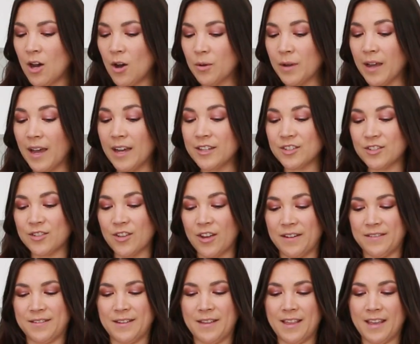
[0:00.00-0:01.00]
Okay, I just
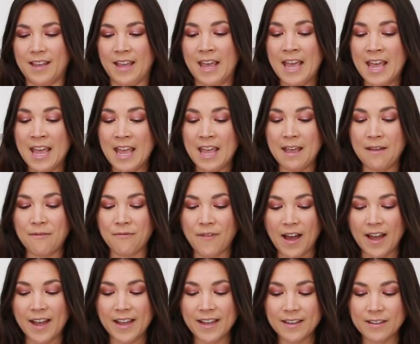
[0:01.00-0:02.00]
thought of something.
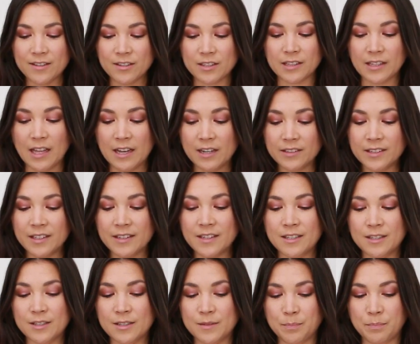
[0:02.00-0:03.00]
Luckily
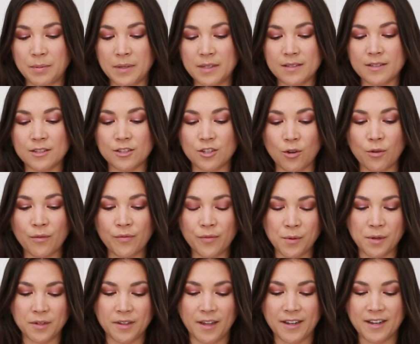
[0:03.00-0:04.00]
these pieces of
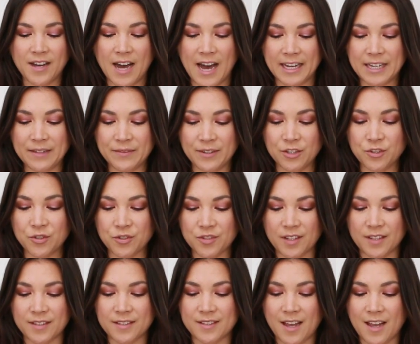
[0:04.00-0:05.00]
tofu are like kind of an
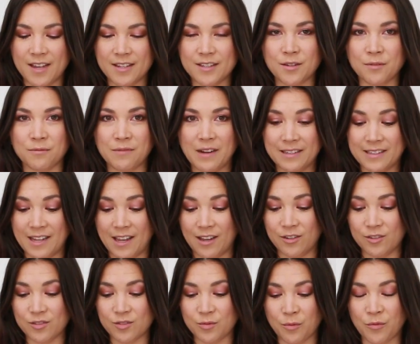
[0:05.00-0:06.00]
interesting size. They're
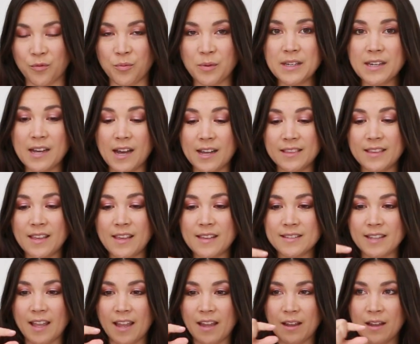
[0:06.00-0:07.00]
rectangles. So if we cut
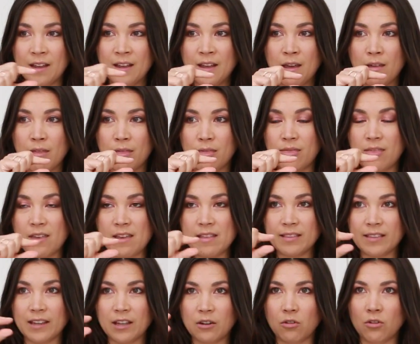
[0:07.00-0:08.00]
these like
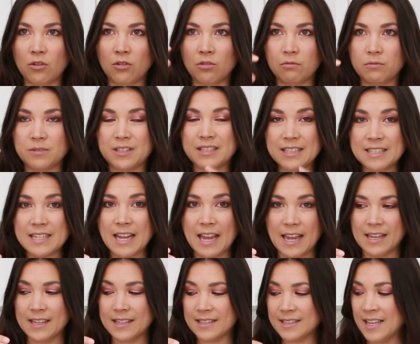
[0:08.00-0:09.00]
thin little
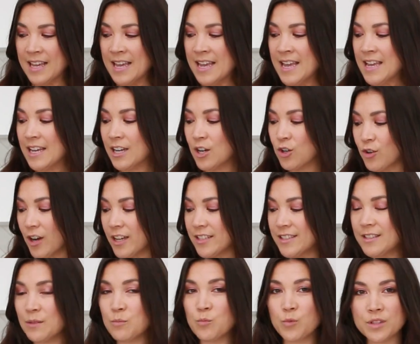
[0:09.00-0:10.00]
steaks,
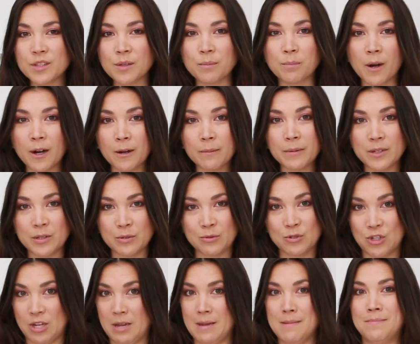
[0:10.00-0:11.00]
crust them with the barbecue
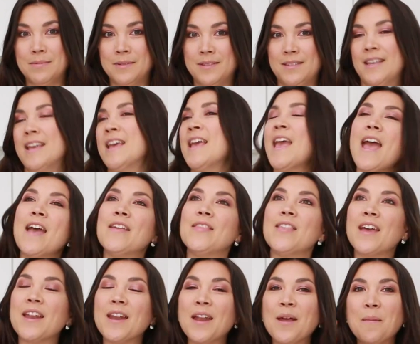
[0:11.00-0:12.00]
chips, and
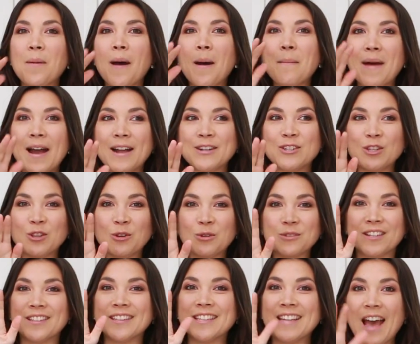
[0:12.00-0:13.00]
then imagine
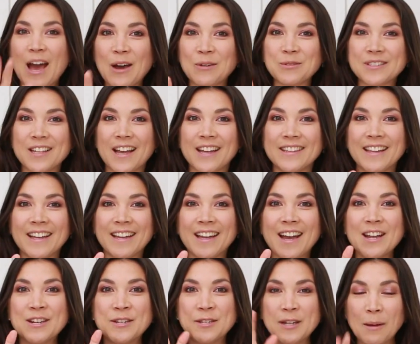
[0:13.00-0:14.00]
those on the outside like
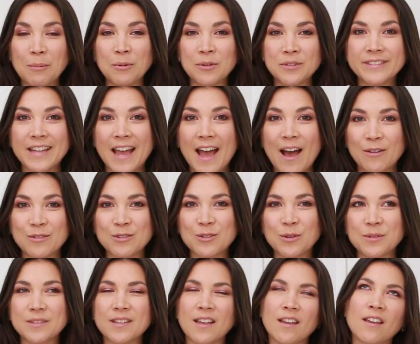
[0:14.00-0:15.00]
a double down.
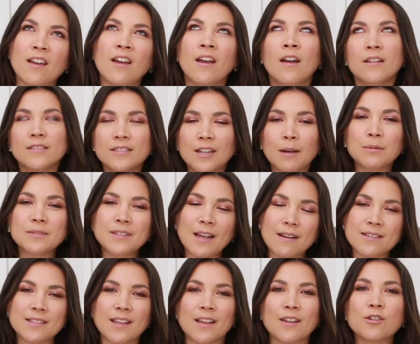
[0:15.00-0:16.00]
So it's like, double
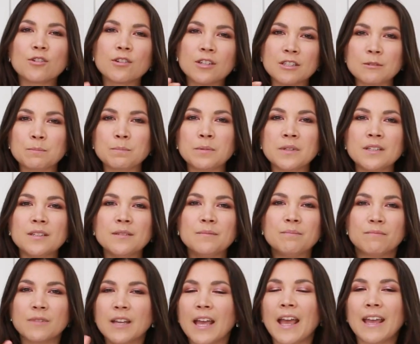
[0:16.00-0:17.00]
down is like
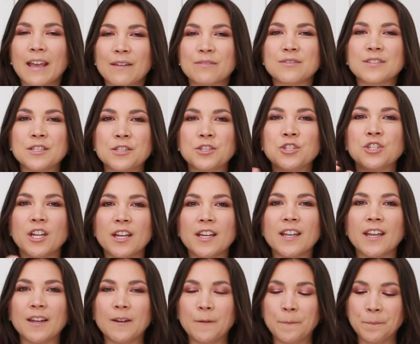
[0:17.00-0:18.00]
crispy KFC
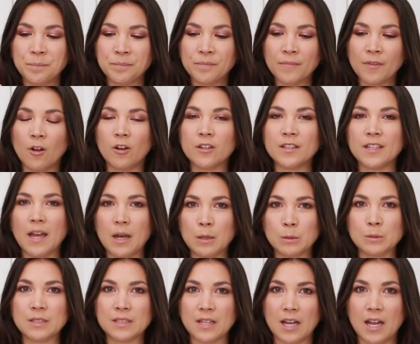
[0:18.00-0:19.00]
chicken on the
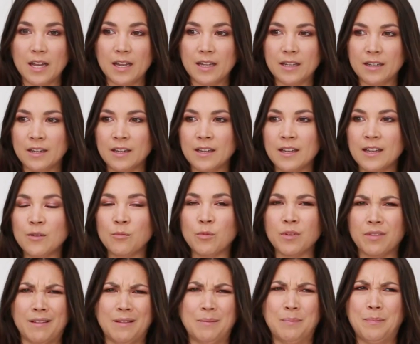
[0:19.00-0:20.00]
outside
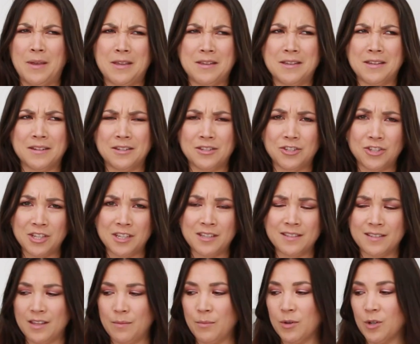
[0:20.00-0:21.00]
with like bacon and
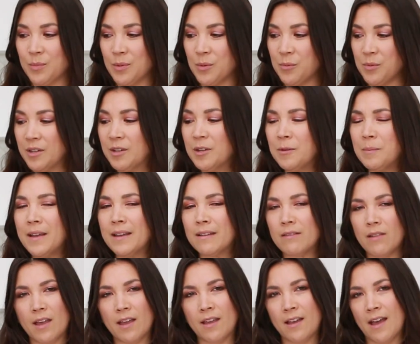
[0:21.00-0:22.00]
cheese in the middle. But we could
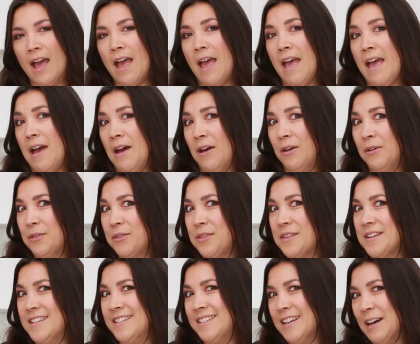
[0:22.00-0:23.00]
make like a
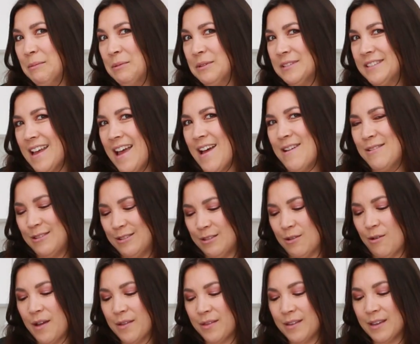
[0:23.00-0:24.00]
healthy double down.
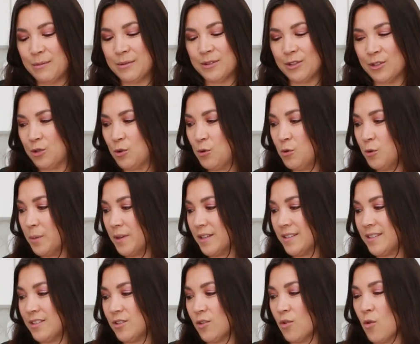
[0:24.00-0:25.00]
So I think it would look cool
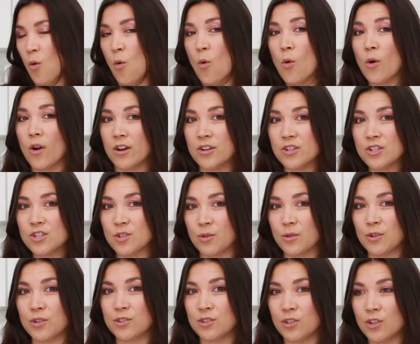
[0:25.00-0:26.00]
because these are orange,
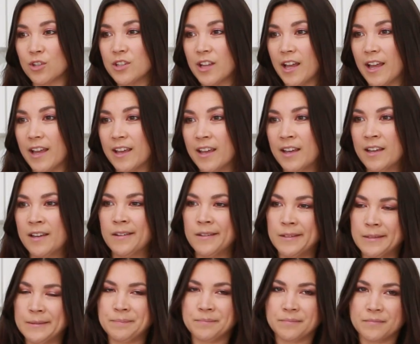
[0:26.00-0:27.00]
so it'll look like
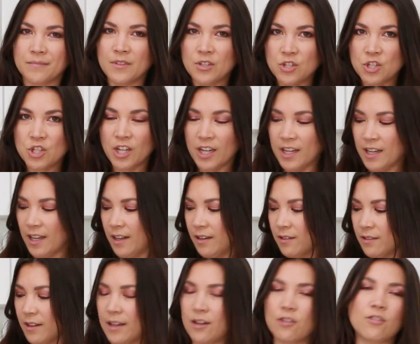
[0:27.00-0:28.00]

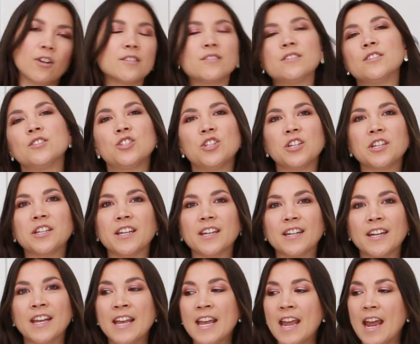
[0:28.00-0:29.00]
chicken, like crusted chicken.